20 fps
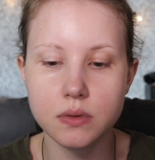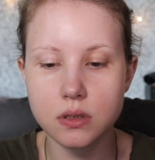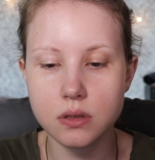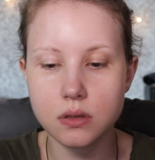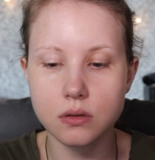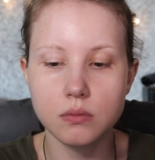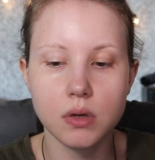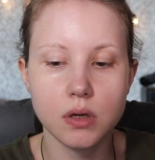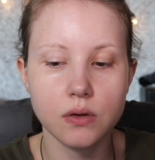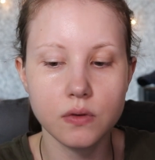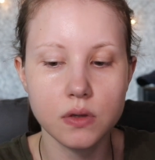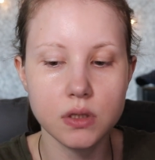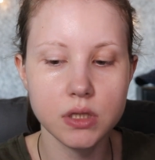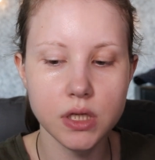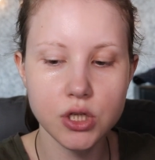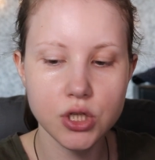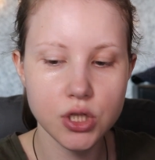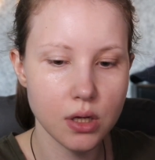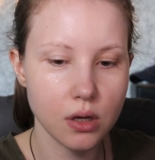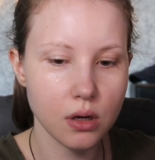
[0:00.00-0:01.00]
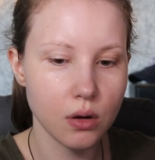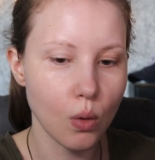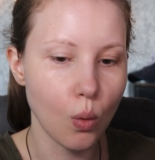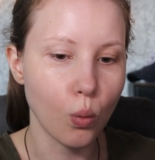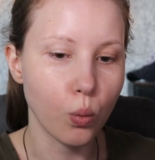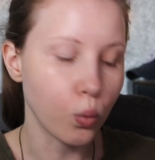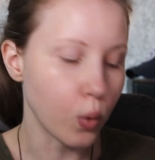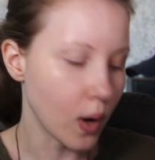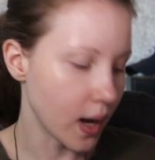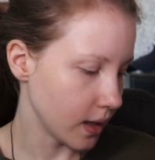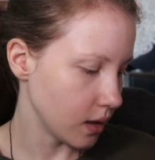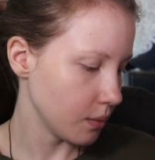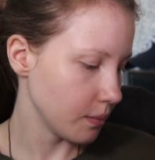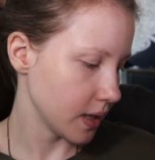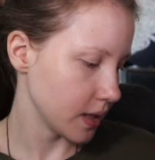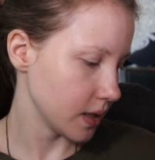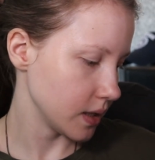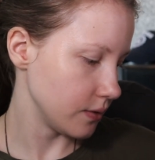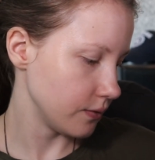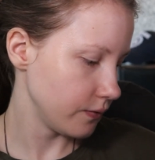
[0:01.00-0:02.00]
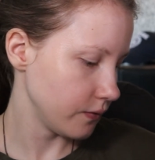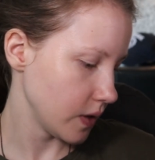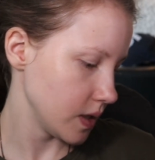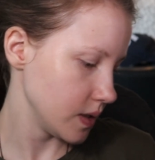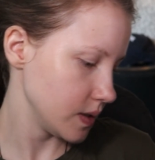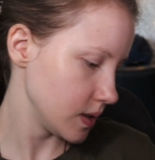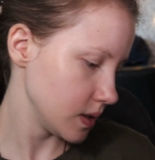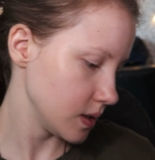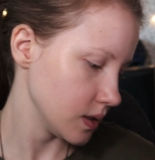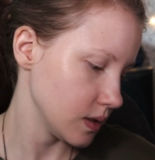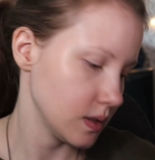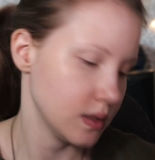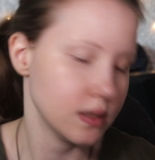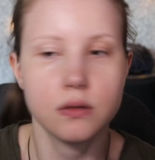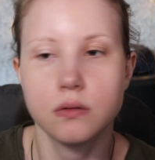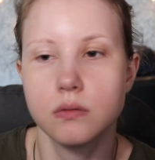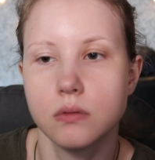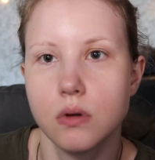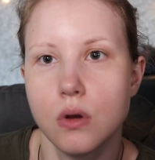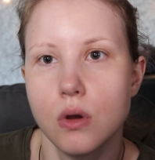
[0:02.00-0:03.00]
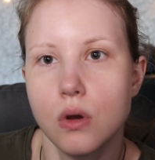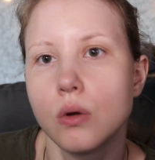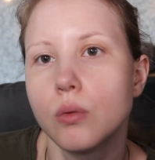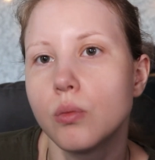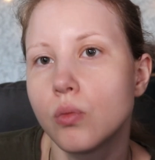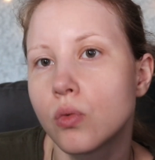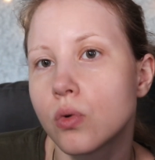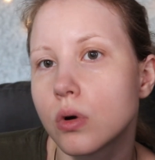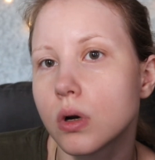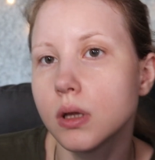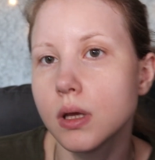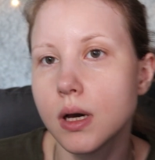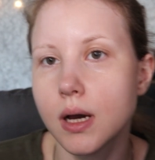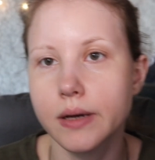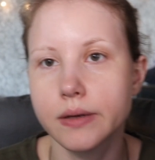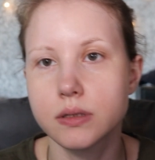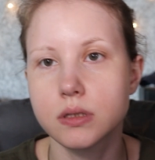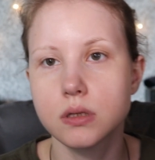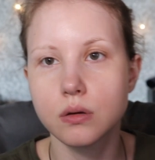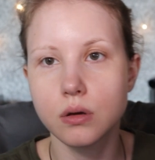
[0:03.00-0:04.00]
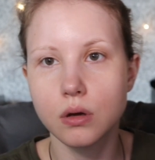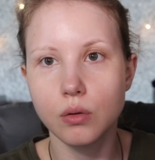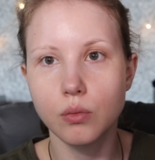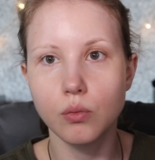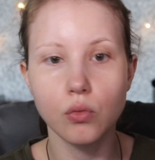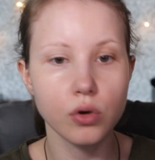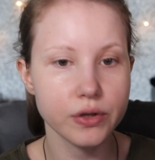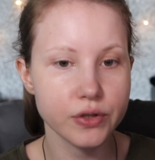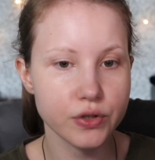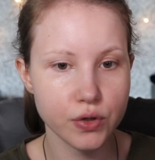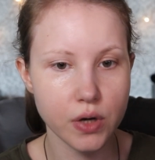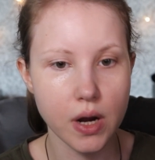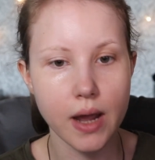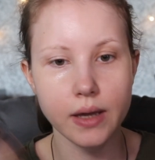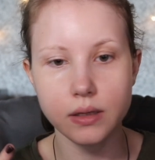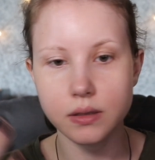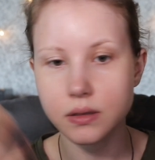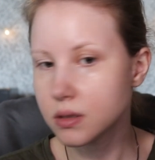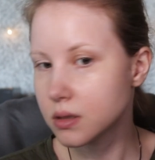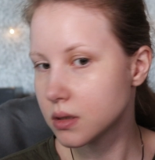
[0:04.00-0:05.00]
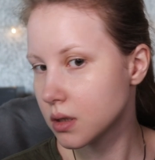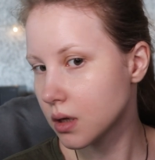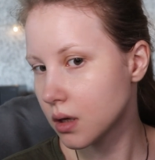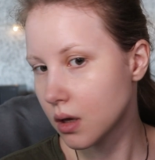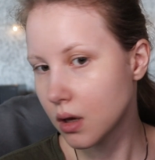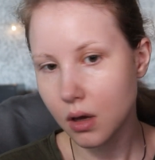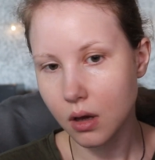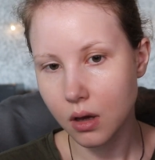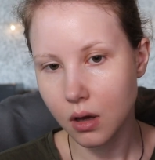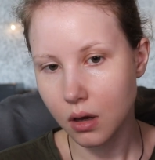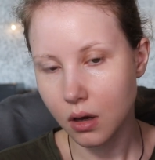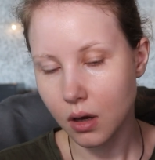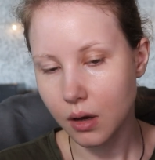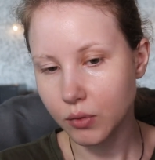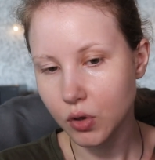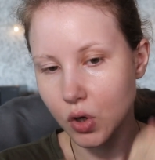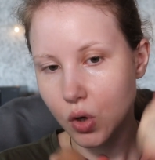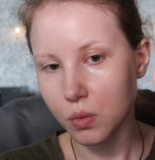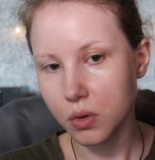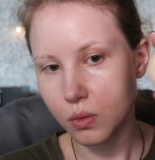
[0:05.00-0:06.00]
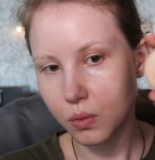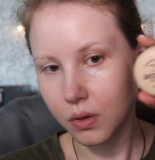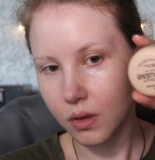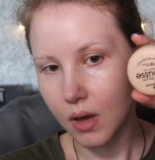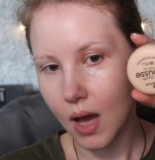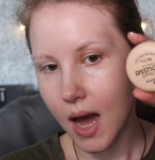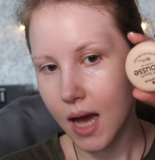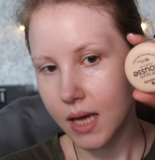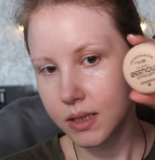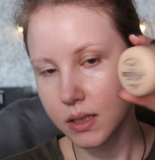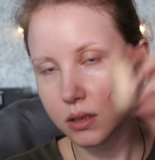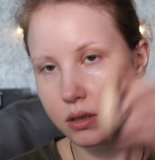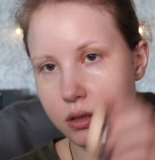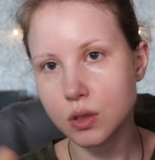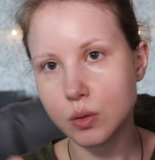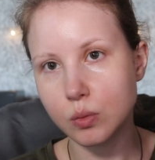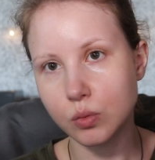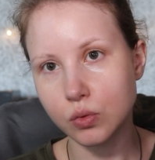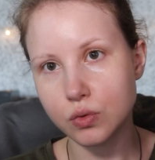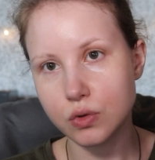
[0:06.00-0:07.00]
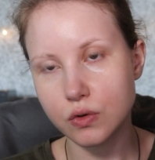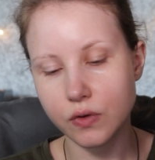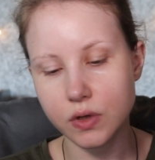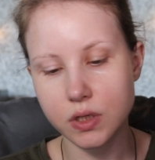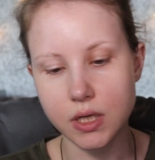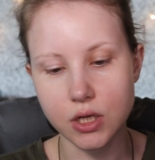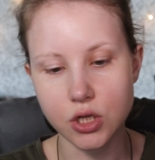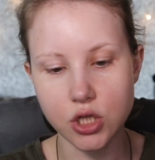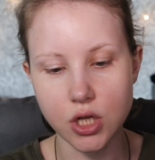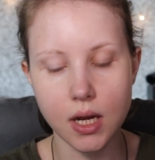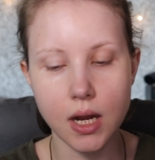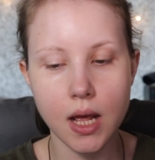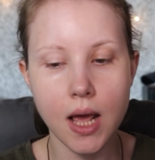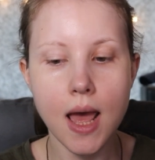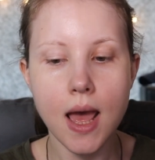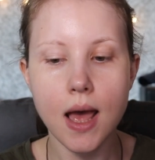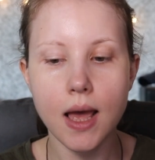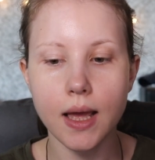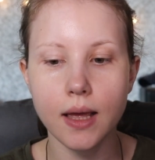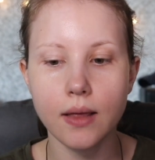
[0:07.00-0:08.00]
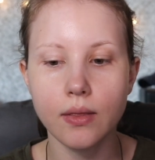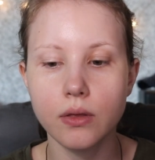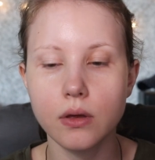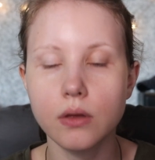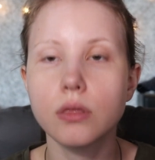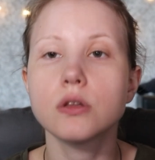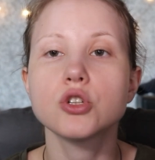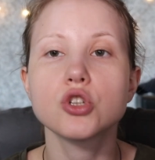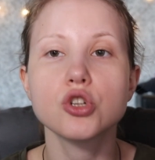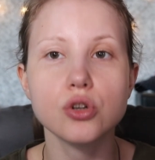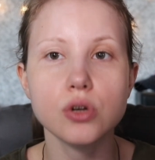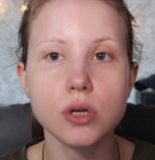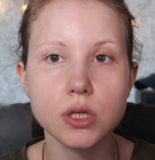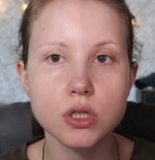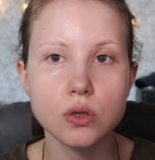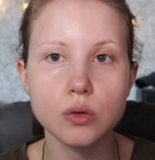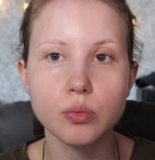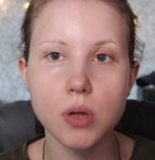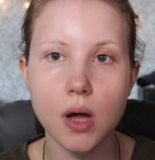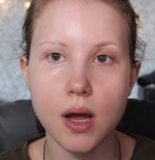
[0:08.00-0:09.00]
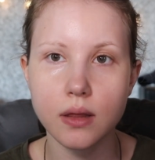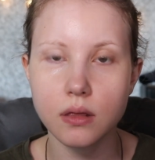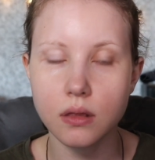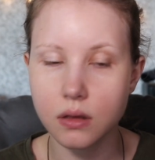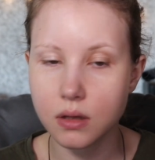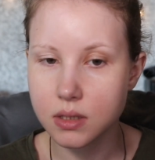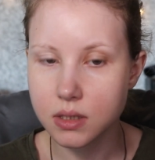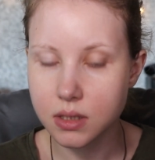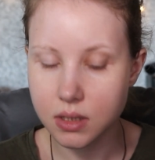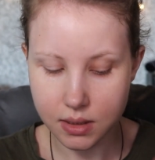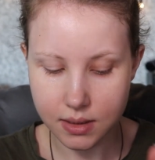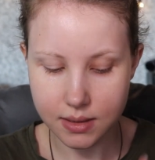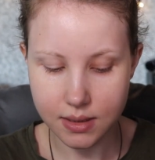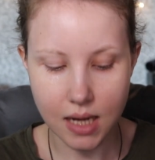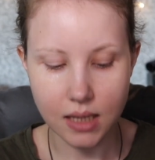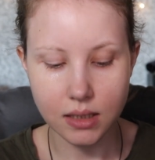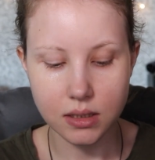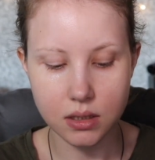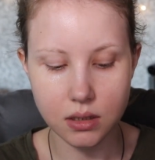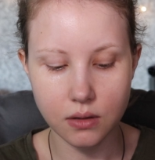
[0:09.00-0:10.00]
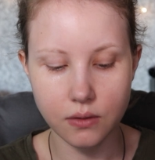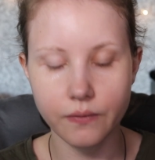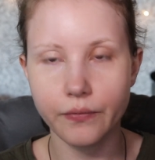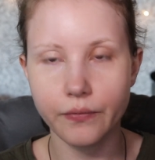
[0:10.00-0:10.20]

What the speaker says: to do my foundation. While my face is more or less moisturized, I'm going with Essence Mousse Foundation. And the trick to apply this exact